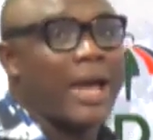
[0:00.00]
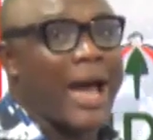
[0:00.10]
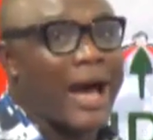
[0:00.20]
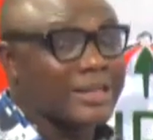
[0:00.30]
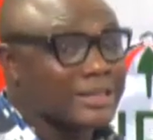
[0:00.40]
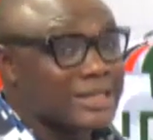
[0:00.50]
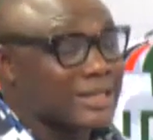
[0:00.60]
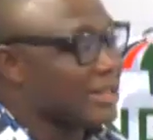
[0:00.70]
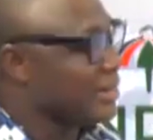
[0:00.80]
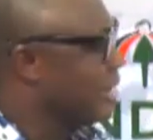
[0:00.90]
And
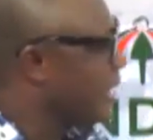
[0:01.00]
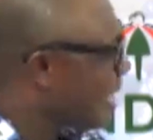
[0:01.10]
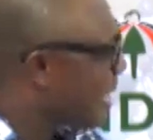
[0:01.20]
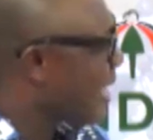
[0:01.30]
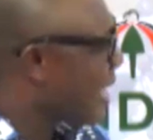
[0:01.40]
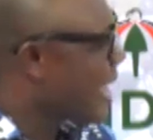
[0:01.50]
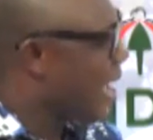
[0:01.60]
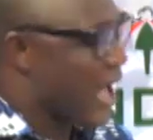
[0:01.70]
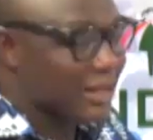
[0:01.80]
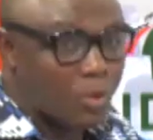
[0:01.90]
they
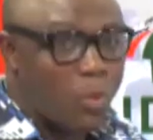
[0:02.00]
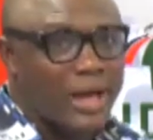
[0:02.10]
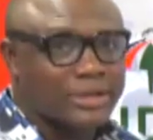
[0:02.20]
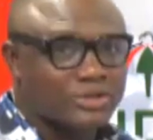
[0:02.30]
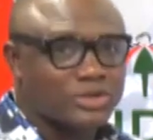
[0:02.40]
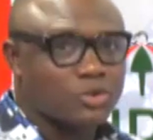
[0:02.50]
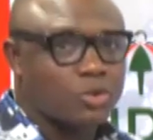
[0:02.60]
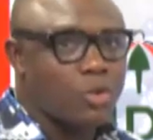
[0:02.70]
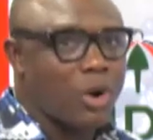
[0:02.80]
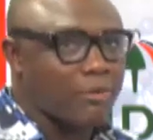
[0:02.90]
are the ones
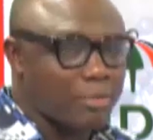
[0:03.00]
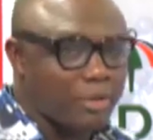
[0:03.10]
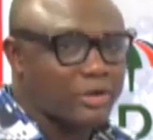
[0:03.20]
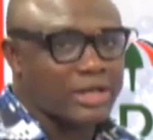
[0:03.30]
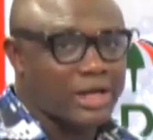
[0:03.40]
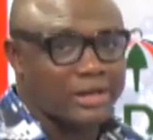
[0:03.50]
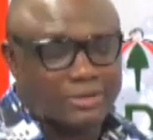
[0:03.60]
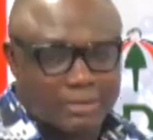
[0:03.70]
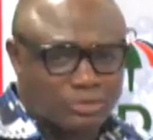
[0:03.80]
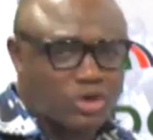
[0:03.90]
who are reported,
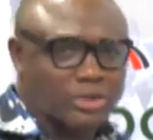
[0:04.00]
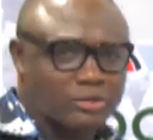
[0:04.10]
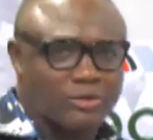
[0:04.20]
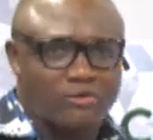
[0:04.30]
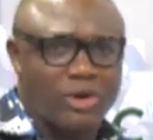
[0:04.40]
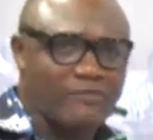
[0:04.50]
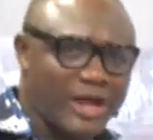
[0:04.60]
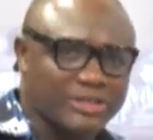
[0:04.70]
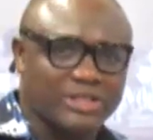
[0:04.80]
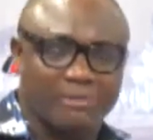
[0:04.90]
and I'm sure some of you have
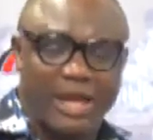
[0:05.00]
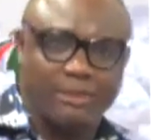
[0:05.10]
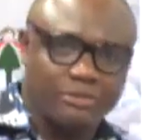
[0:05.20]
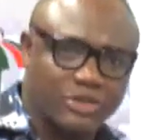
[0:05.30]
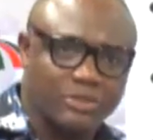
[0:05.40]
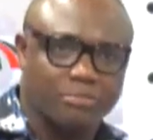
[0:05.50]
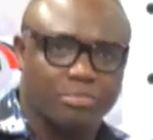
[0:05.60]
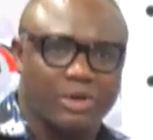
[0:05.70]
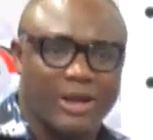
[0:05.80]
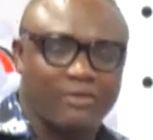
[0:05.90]
heard some names
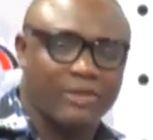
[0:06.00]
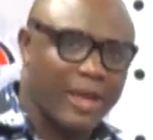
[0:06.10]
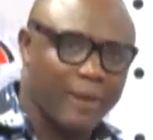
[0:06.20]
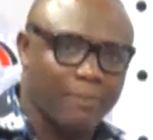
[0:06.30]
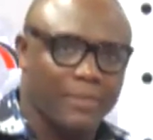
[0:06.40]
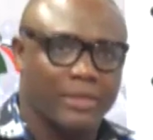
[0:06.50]
put out there